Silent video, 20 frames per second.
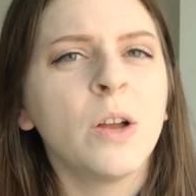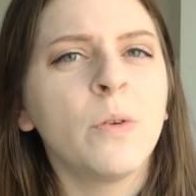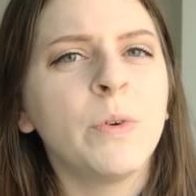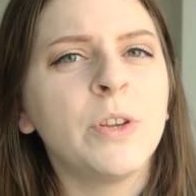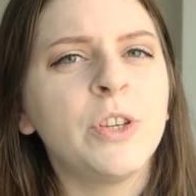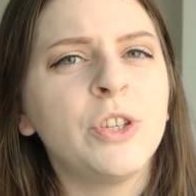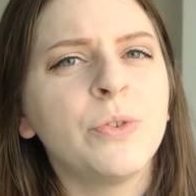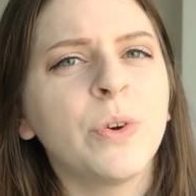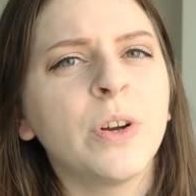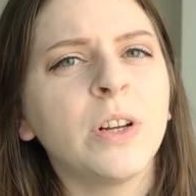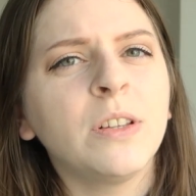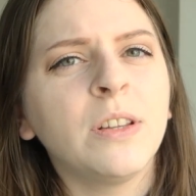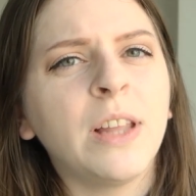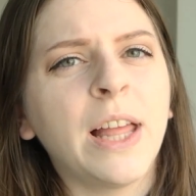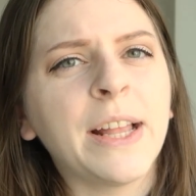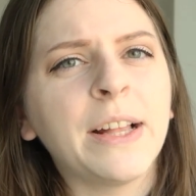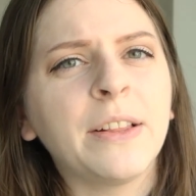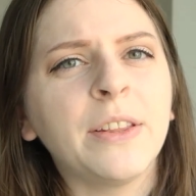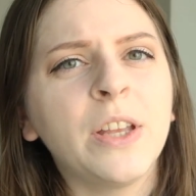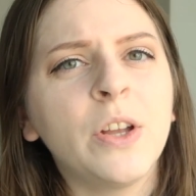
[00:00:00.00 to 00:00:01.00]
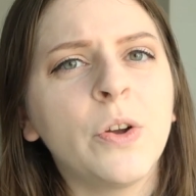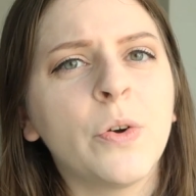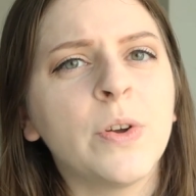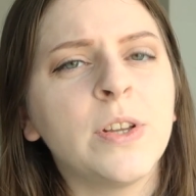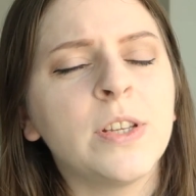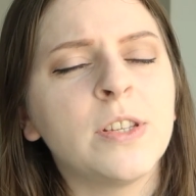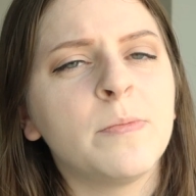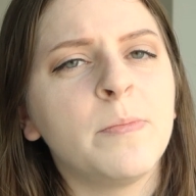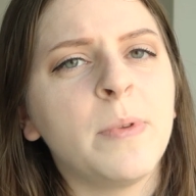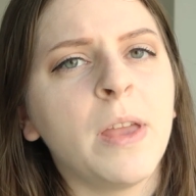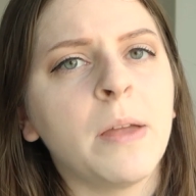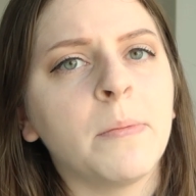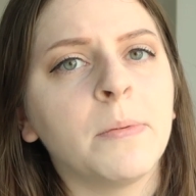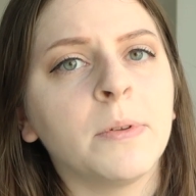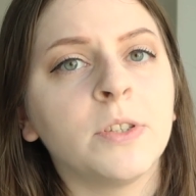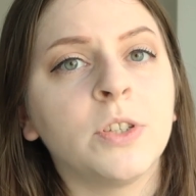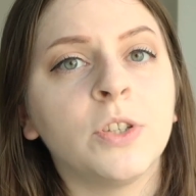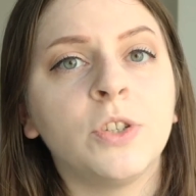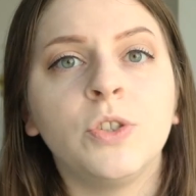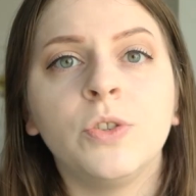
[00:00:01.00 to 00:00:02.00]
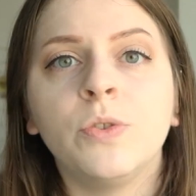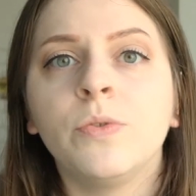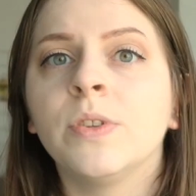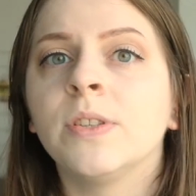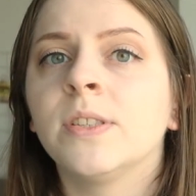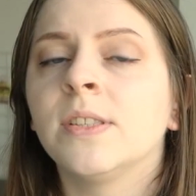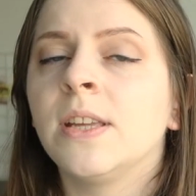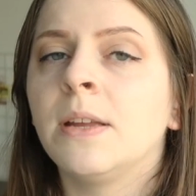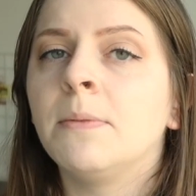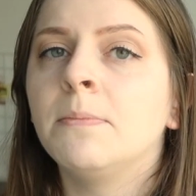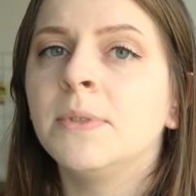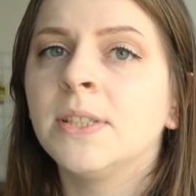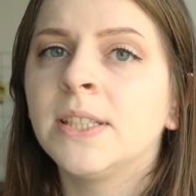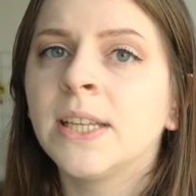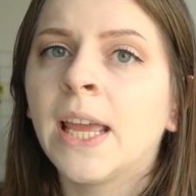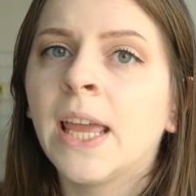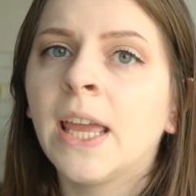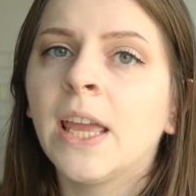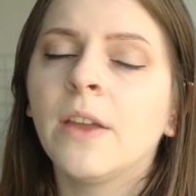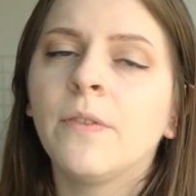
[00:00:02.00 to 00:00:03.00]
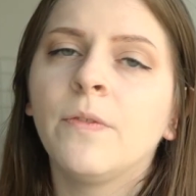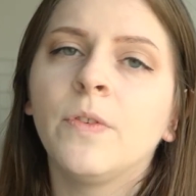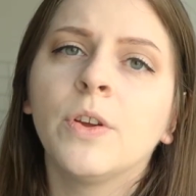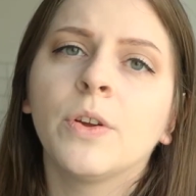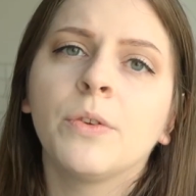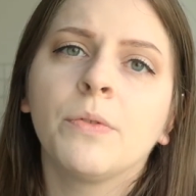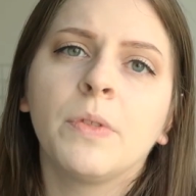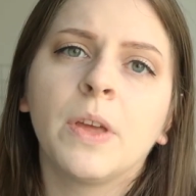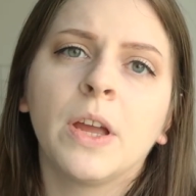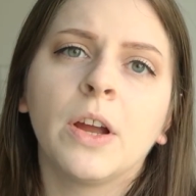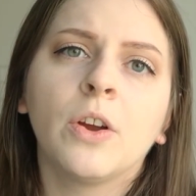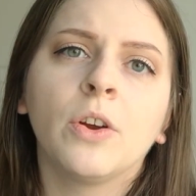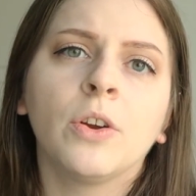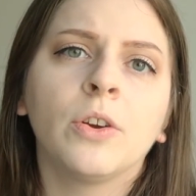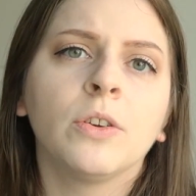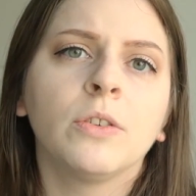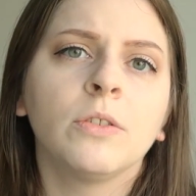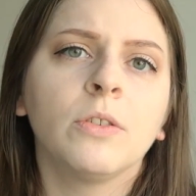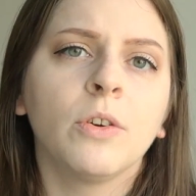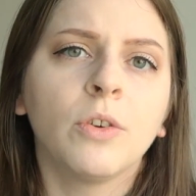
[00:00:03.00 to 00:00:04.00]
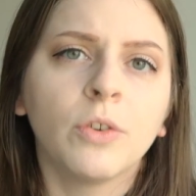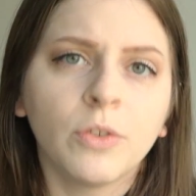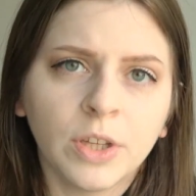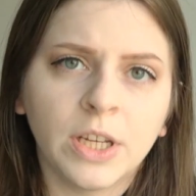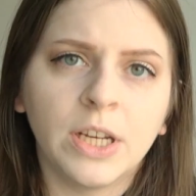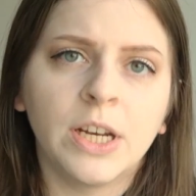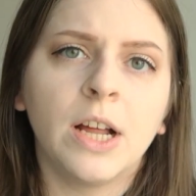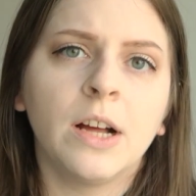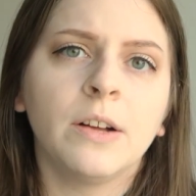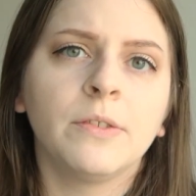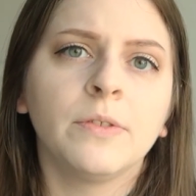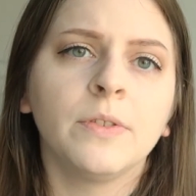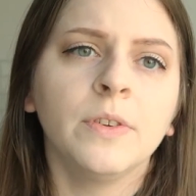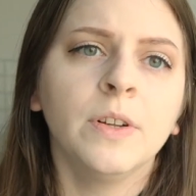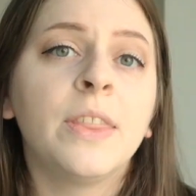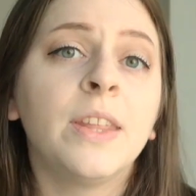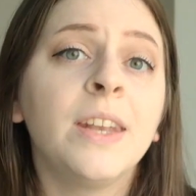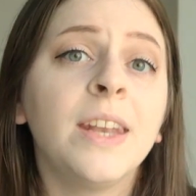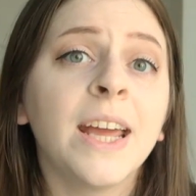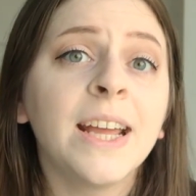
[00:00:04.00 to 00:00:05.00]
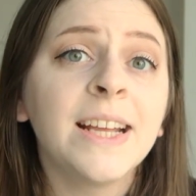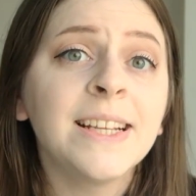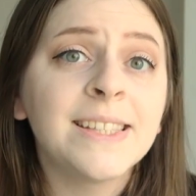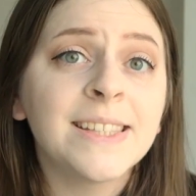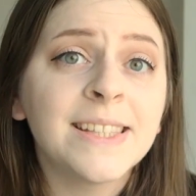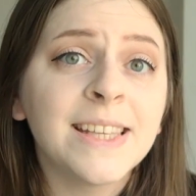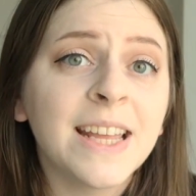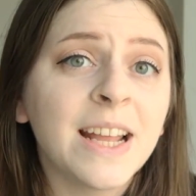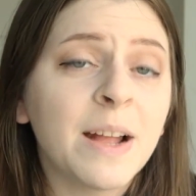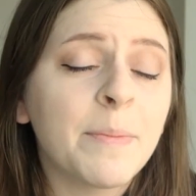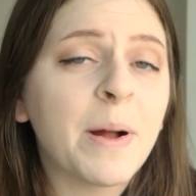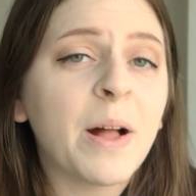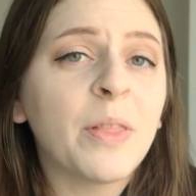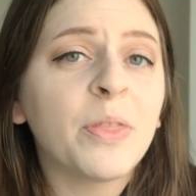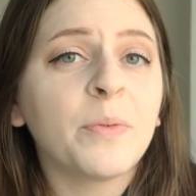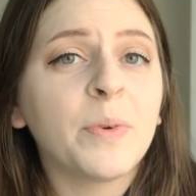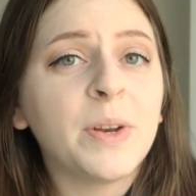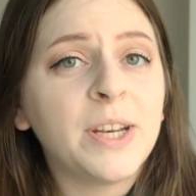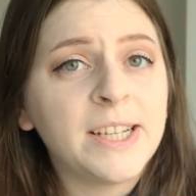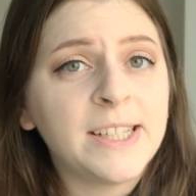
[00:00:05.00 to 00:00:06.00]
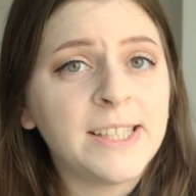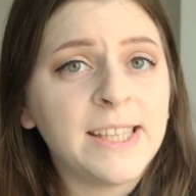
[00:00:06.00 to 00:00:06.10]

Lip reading: which you are likely going to be able to do the same day if you're there early enough. The nice thing about the written